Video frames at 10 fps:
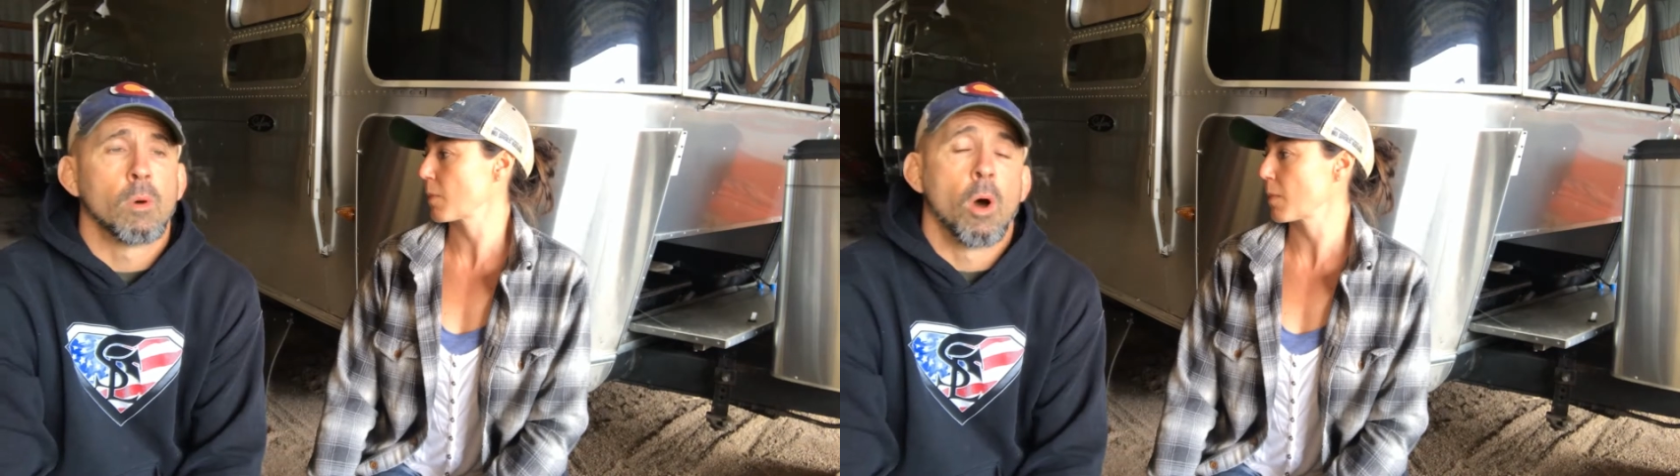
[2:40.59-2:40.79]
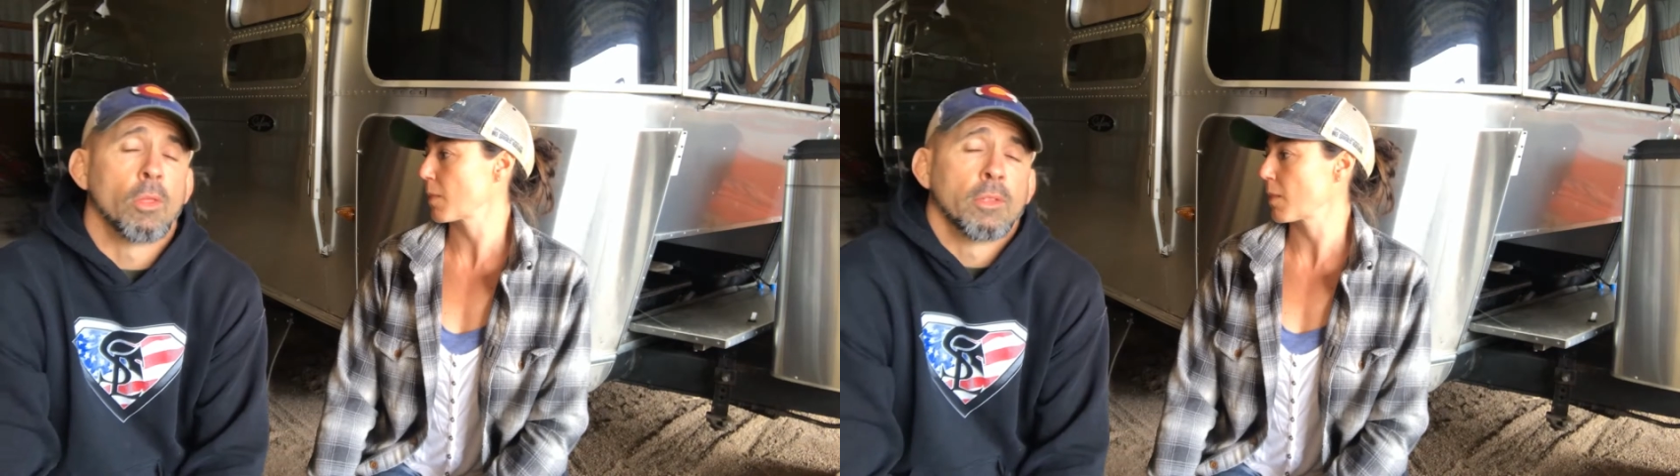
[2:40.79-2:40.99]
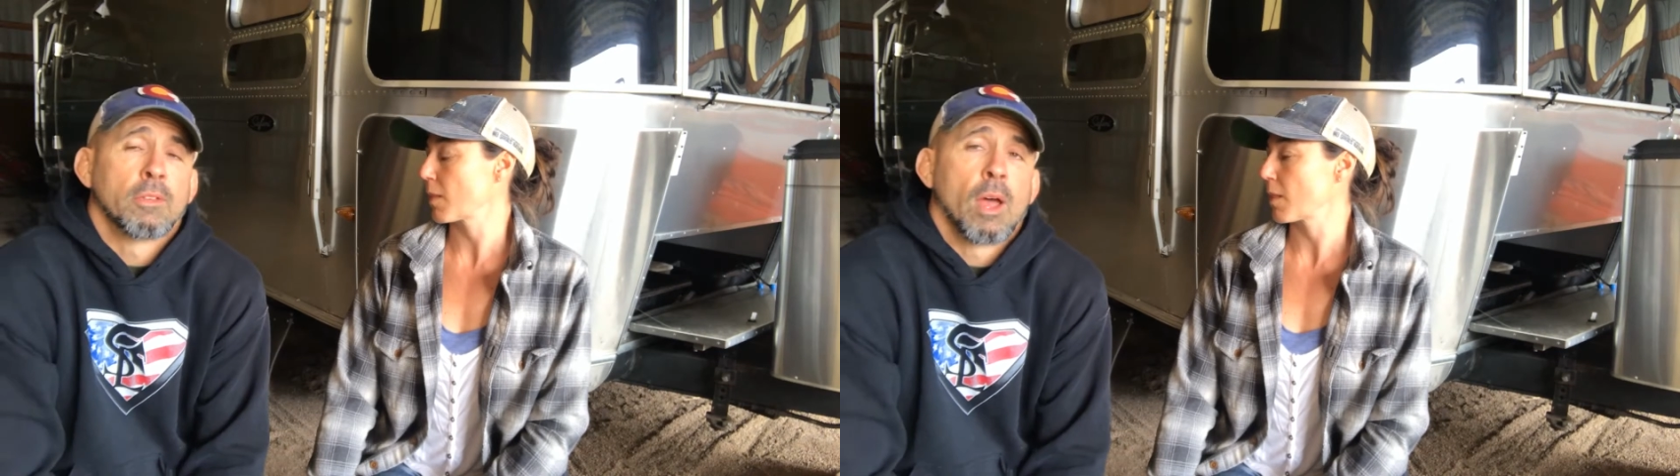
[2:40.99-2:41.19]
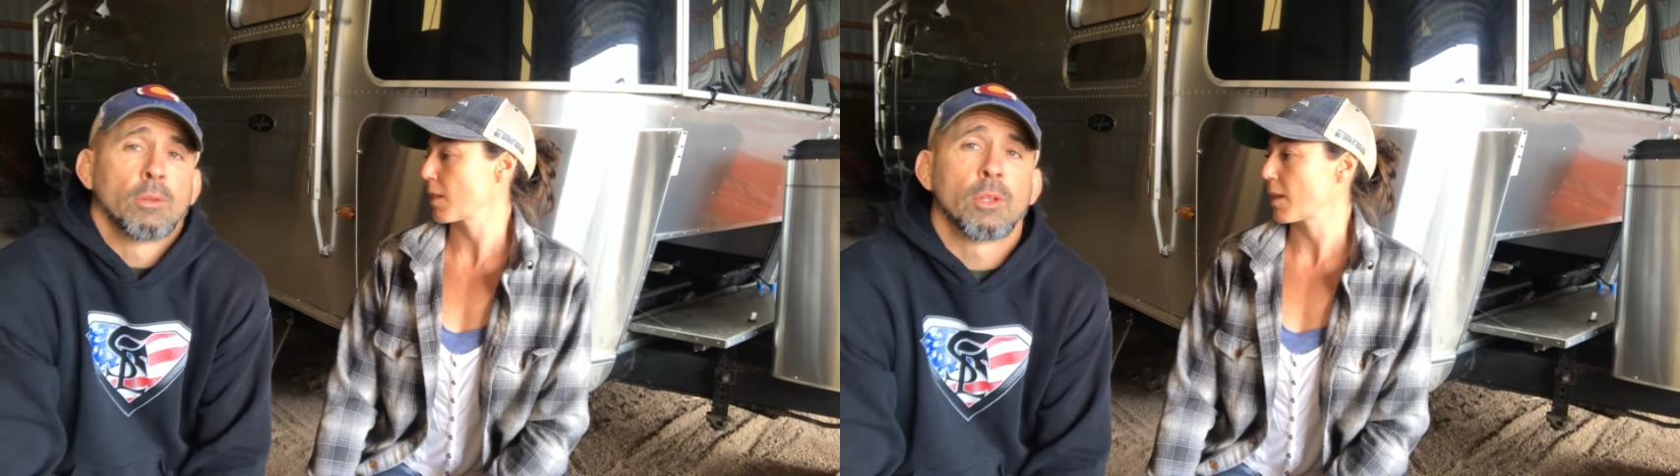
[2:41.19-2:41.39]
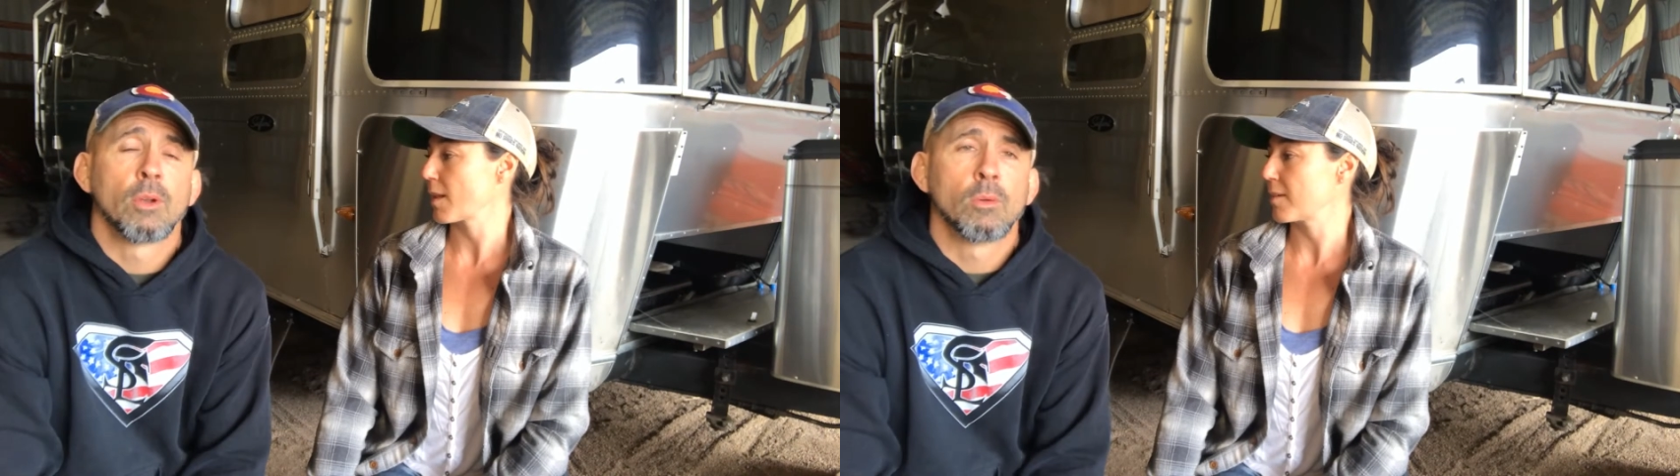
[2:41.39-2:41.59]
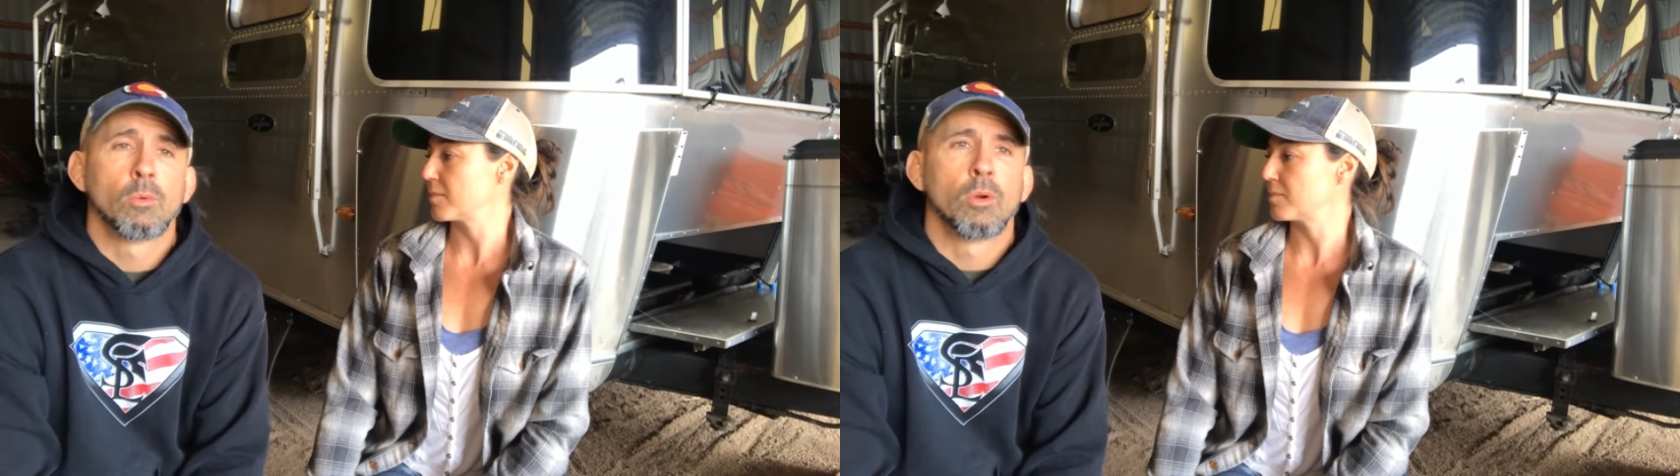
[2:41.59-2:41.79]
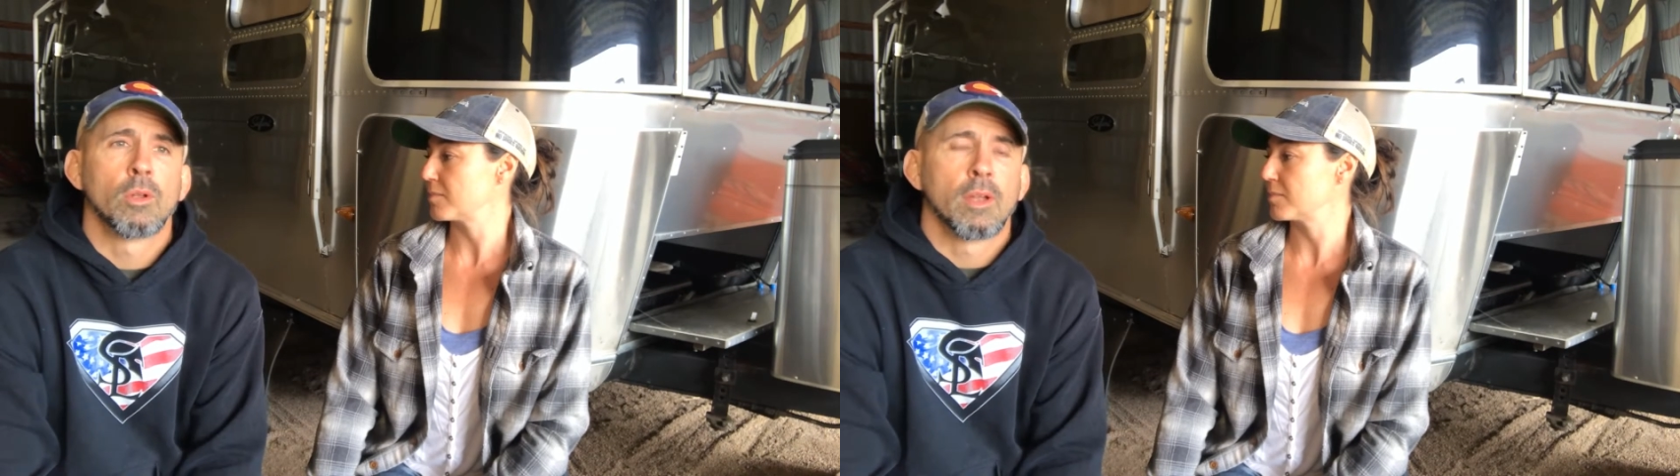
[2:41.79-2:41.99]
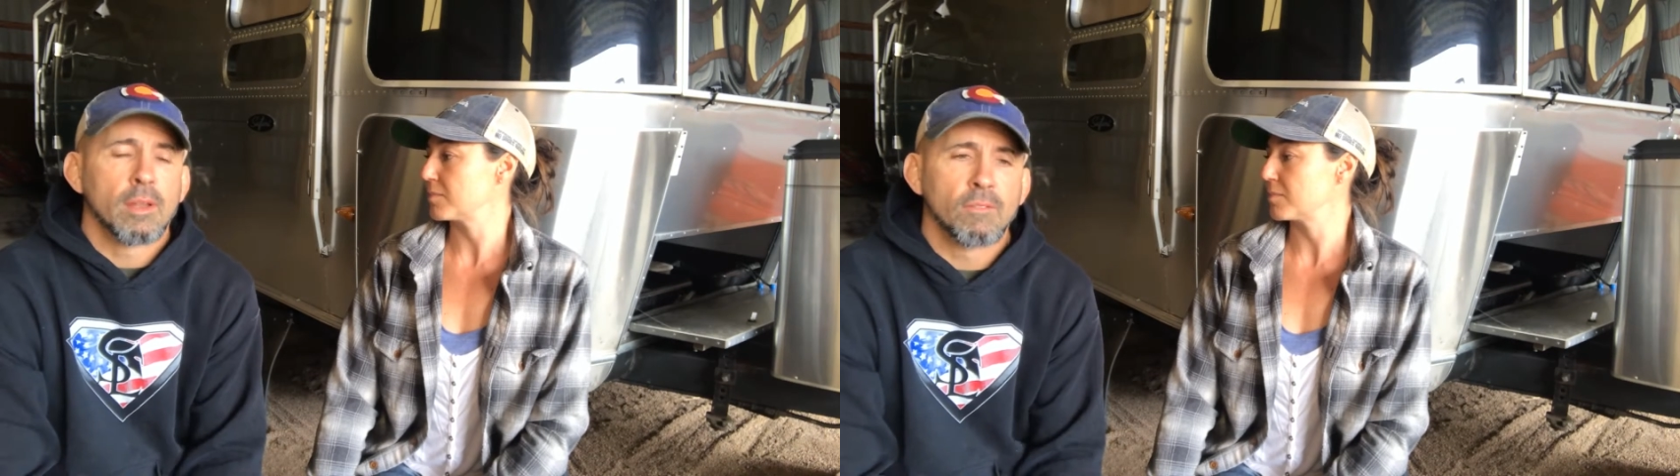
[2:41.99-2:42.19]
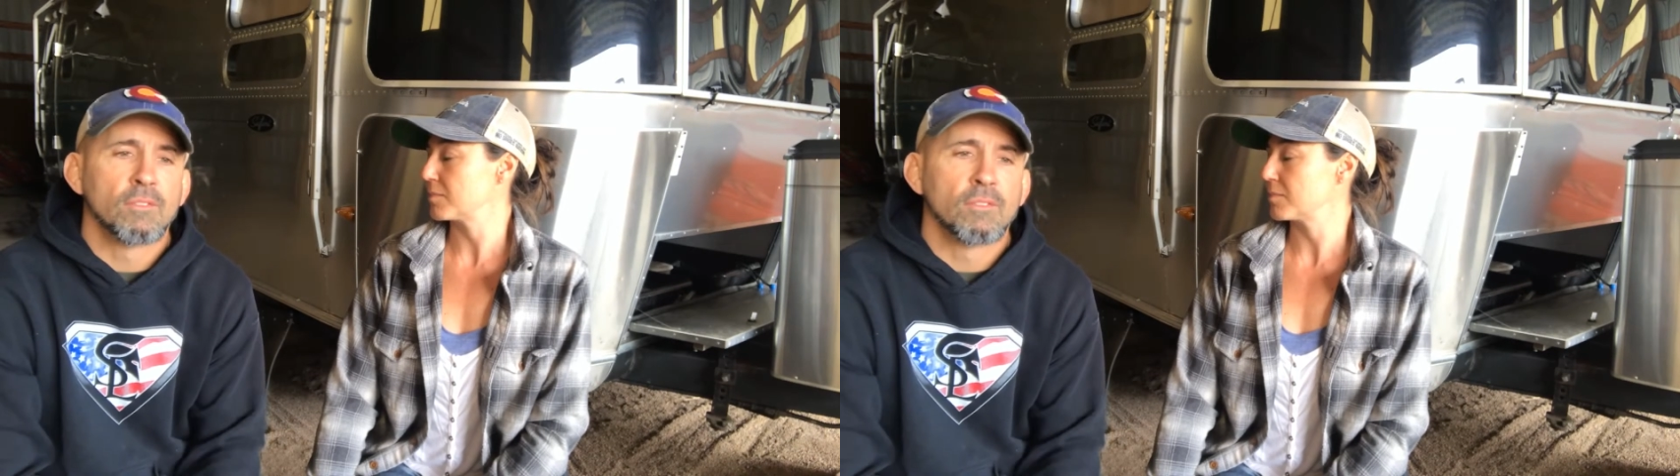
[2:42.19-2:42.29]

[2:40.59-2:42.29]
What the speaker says: all that's out there in the world and